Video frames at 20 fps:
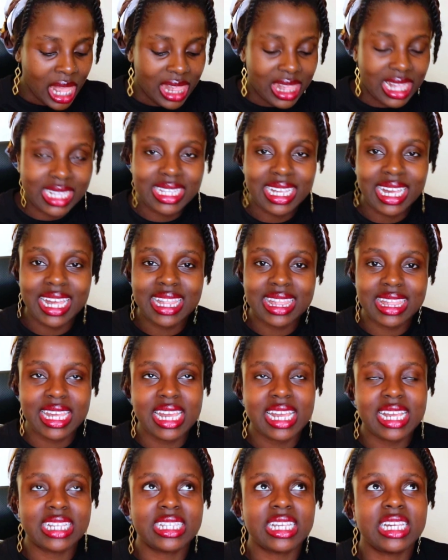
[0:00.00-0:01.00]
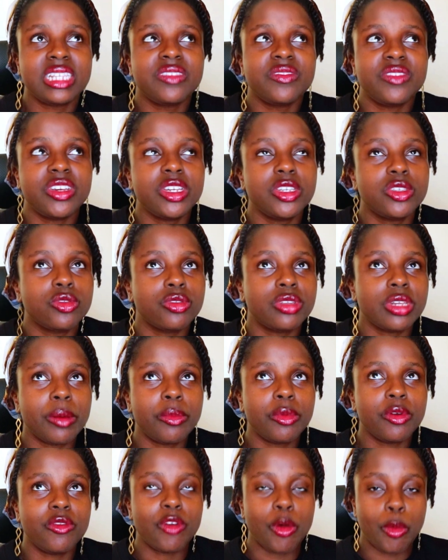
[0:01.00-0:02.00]
The second thing is it's very
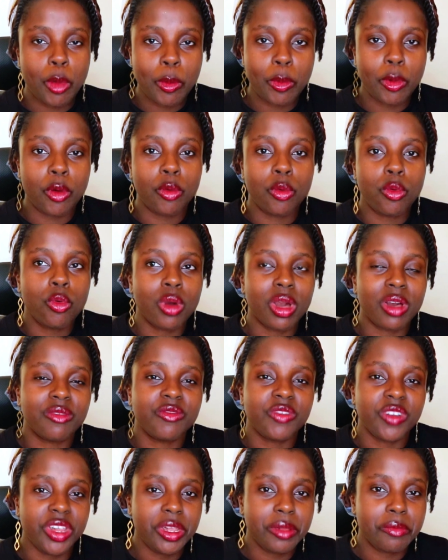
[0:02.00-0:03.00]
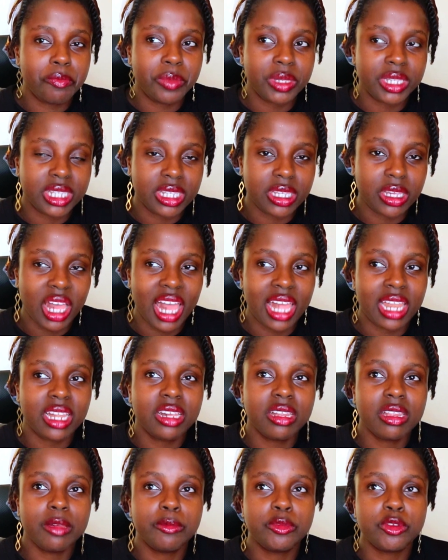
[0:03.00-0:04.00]
suitable for people who are very busy,
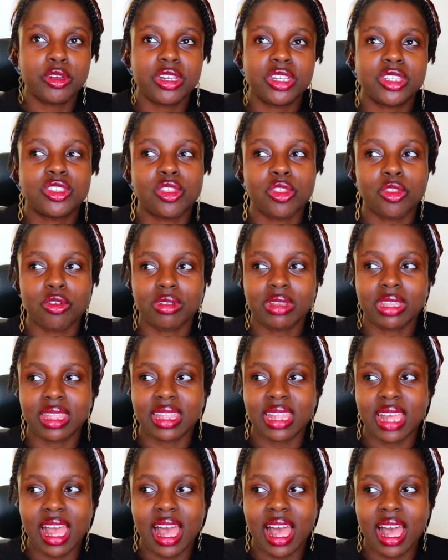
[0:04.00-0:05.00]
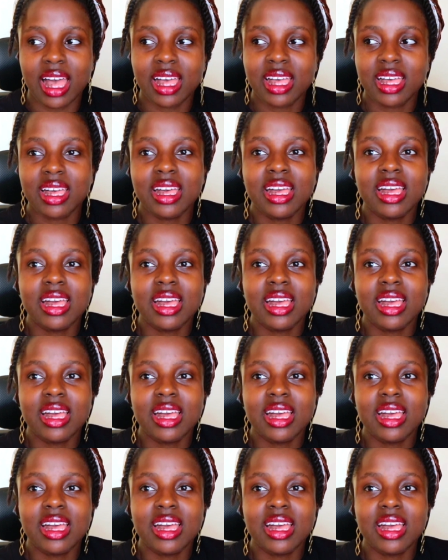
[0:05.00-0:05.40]
and crypto is not their